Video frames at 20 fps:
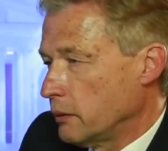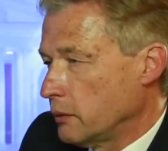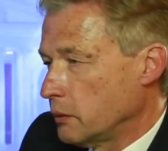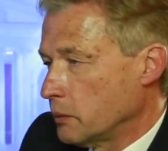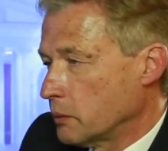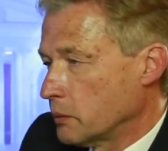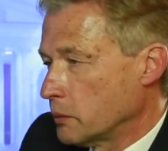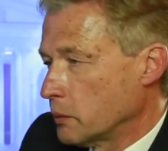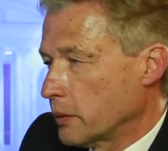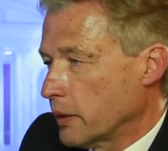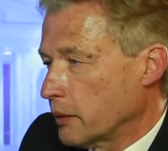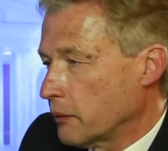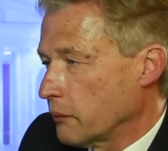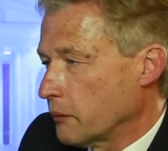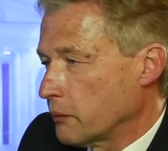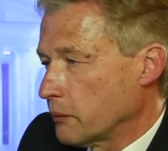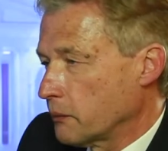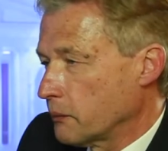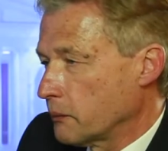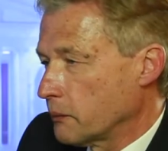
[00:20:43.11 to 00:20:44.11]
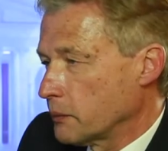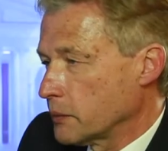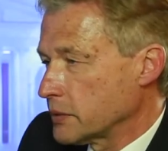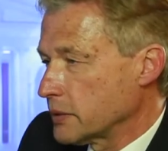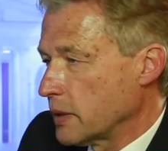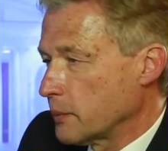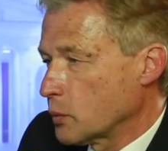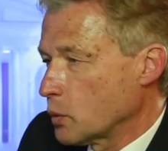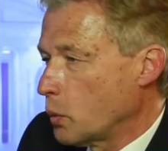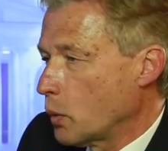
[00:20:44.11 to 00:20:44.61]
you, you get the
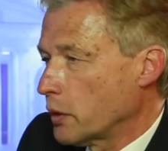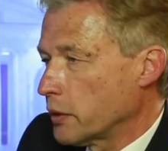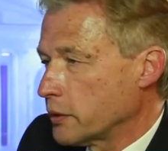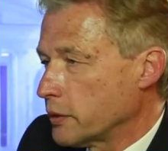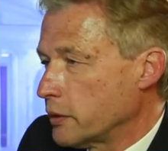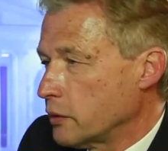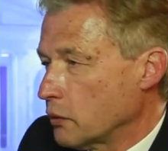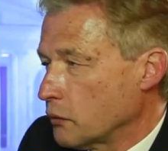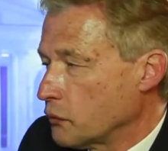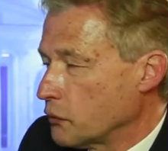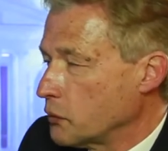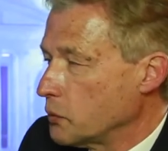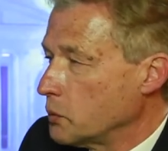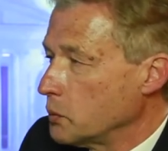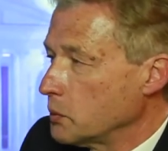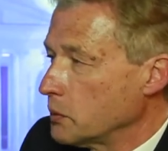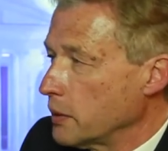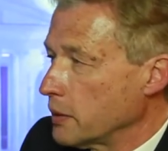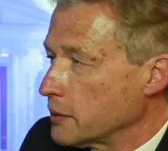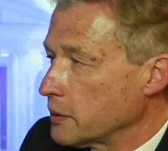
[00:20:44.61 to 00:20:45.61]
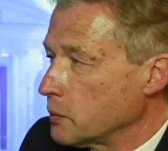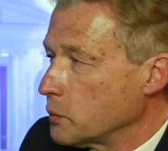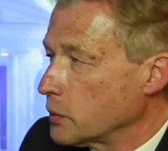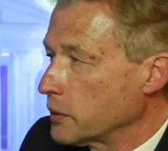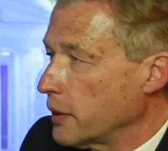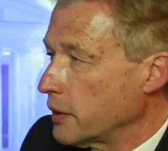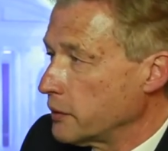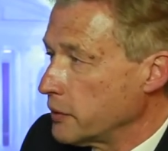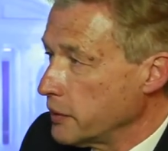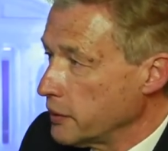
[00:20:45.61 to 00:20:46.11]
same quality of food as you would
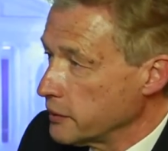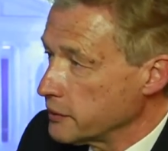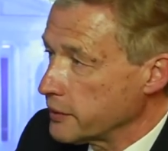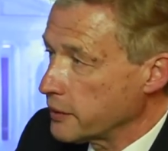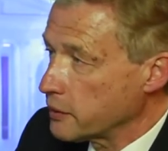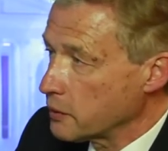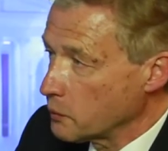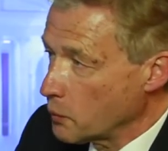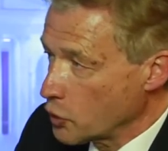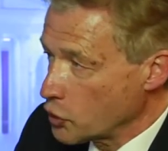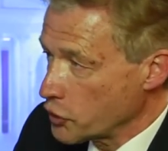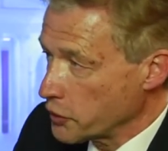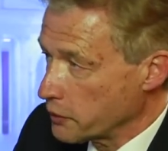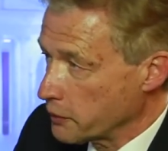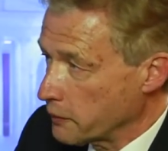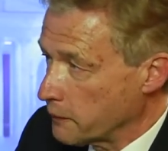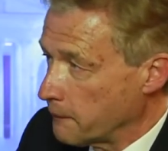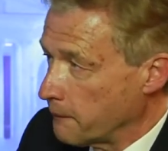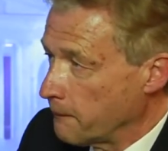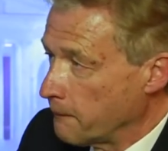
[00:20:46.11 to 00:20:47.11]
get here in Central Washington,